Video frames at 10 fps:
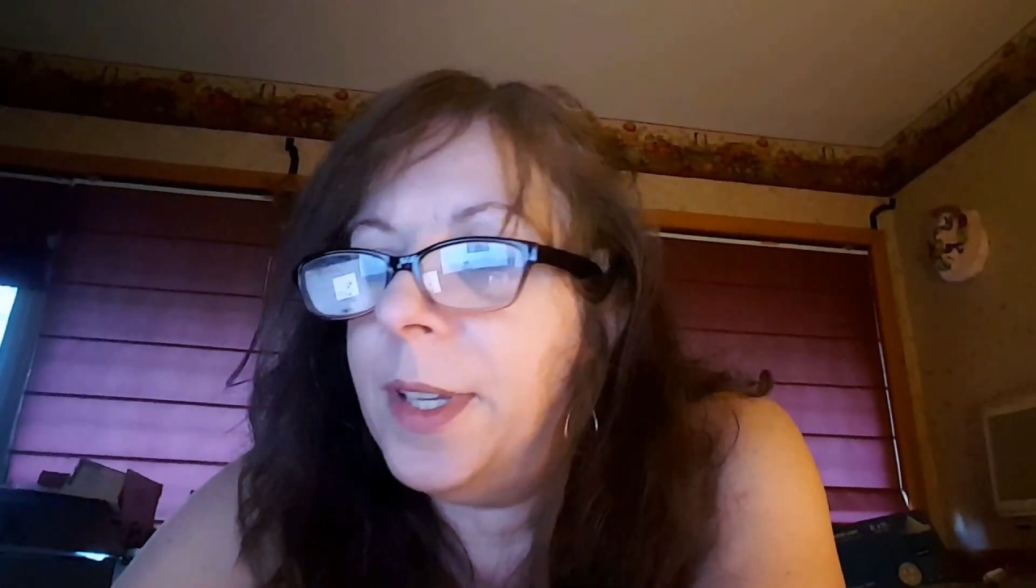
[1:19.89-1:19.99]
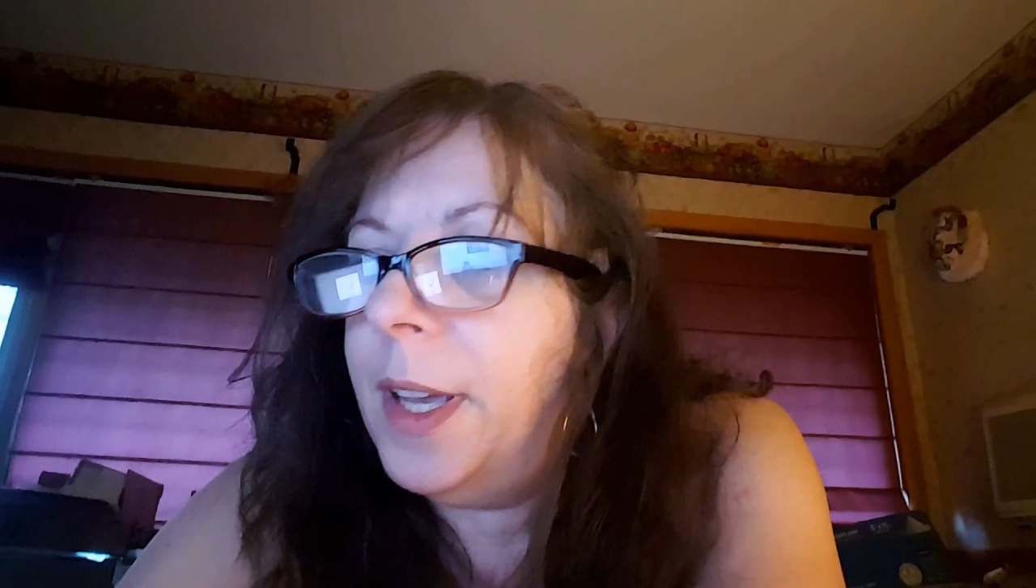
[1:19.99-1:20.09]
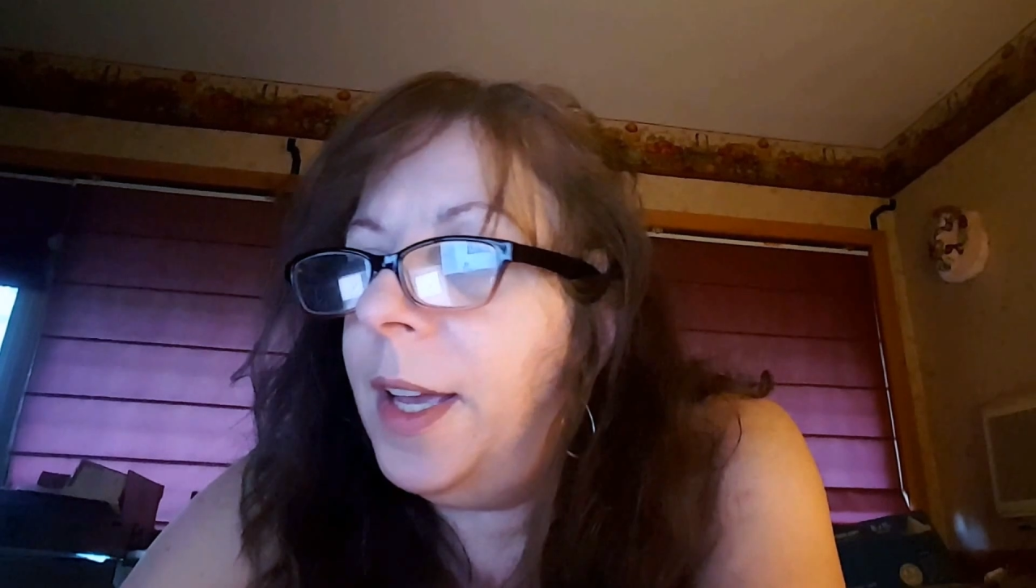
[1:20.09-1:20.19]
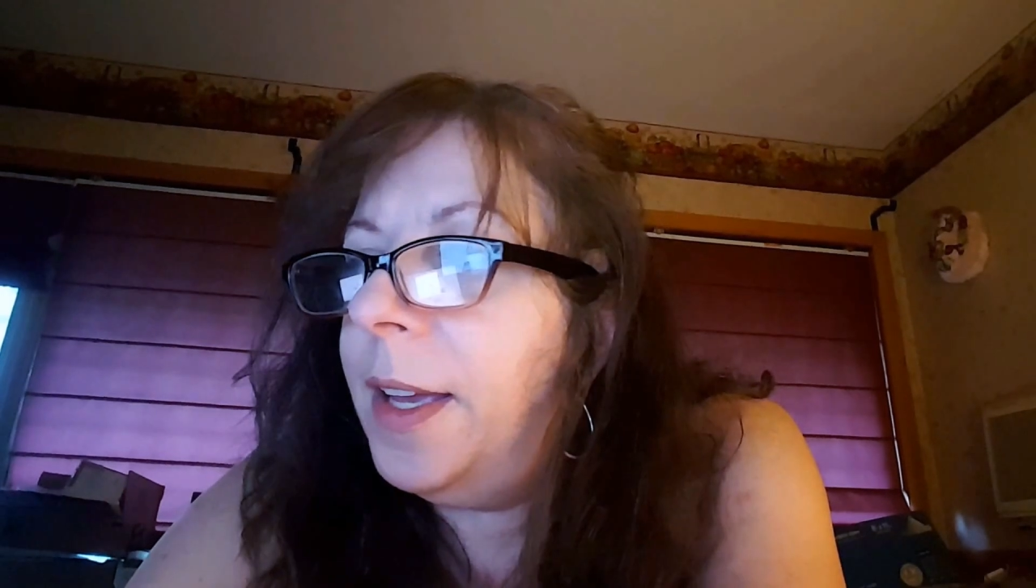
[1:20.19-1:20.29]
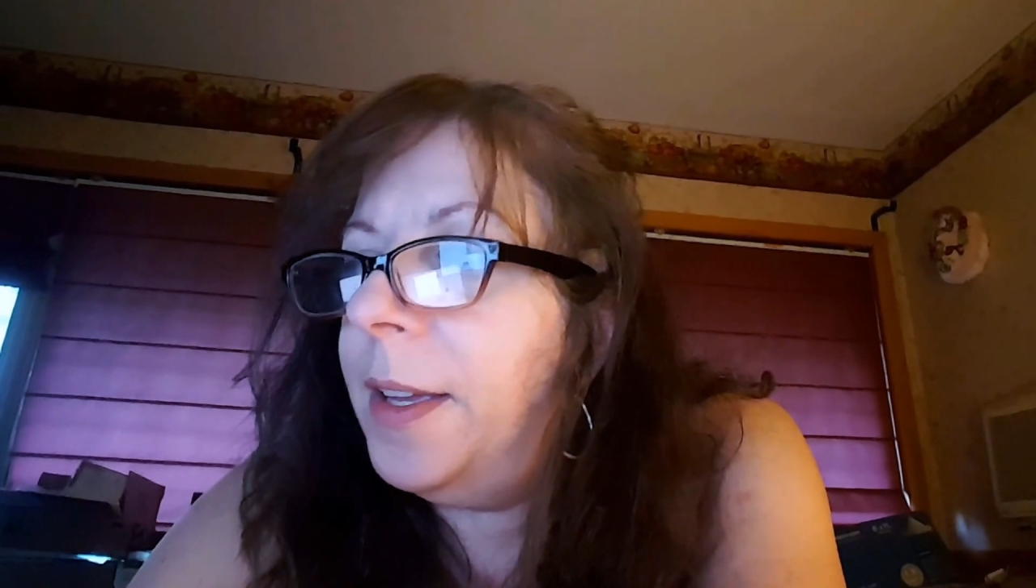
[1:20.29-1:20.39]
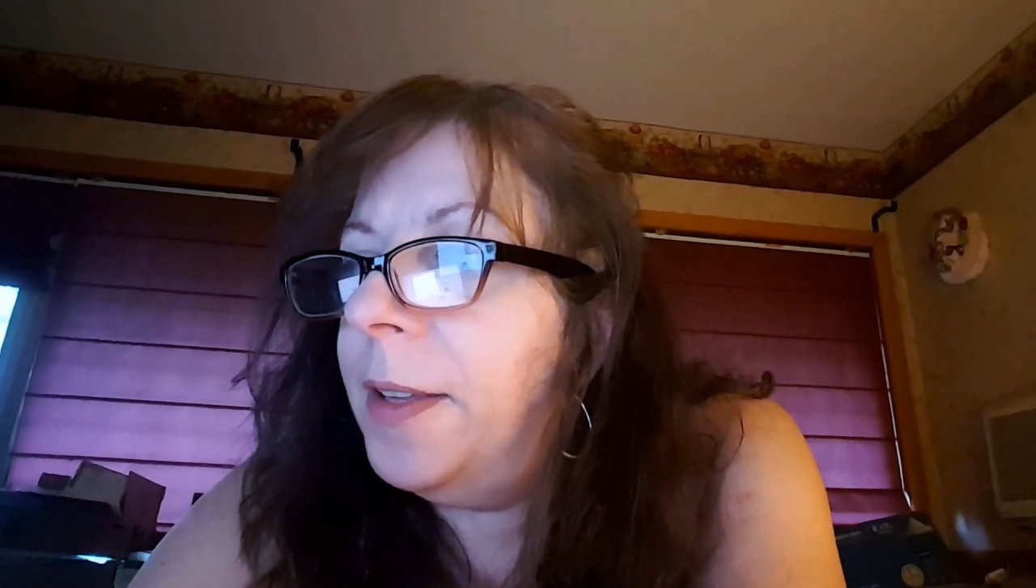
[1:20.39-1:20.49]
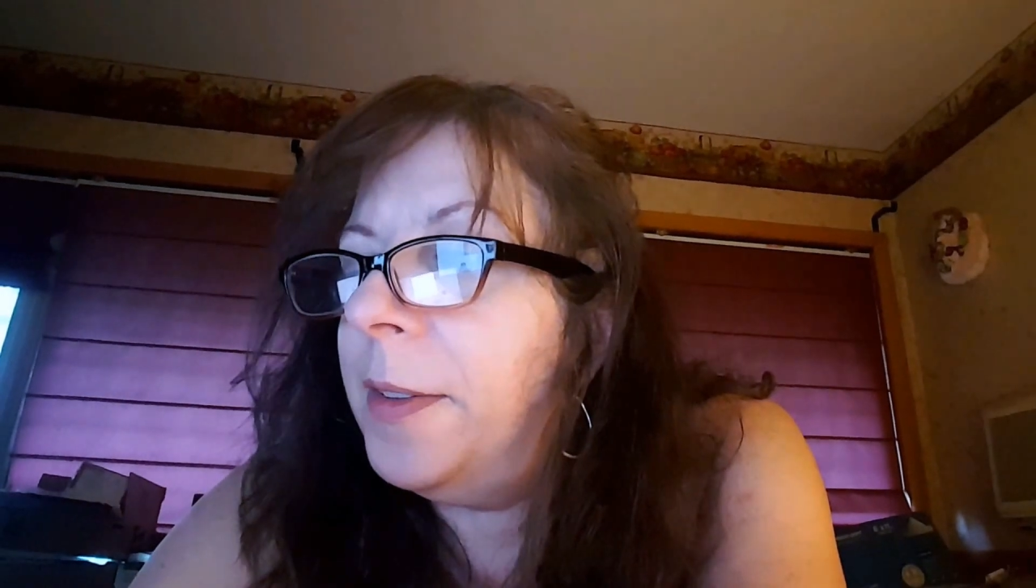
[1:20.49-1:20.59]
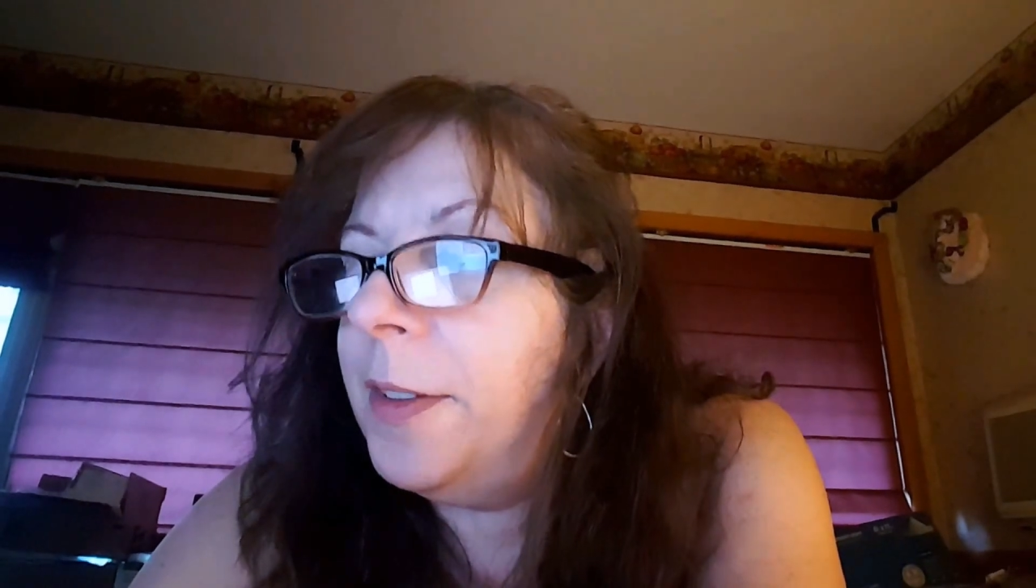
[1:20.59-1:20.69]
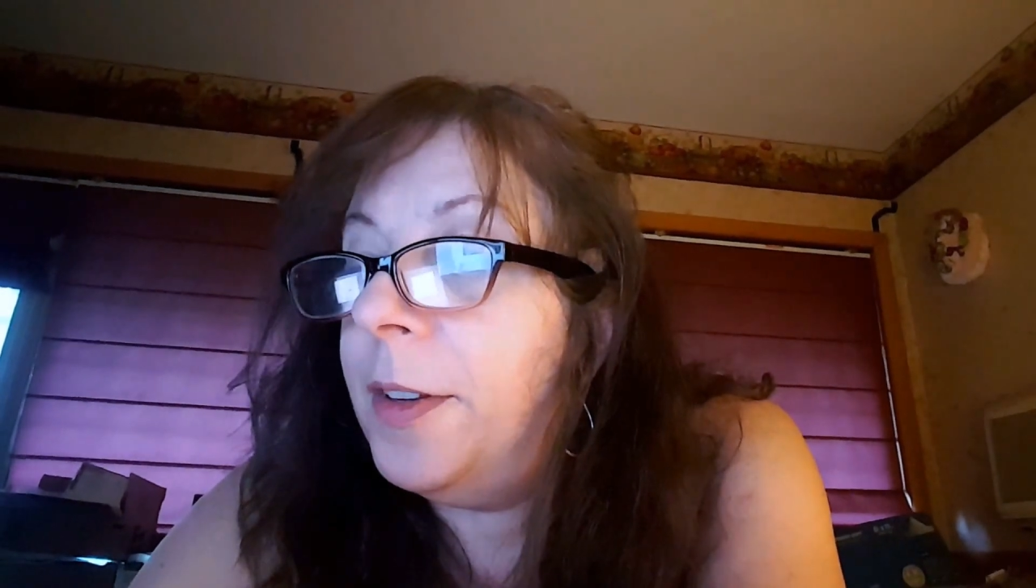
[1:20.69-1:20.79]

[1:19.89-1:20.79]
uh,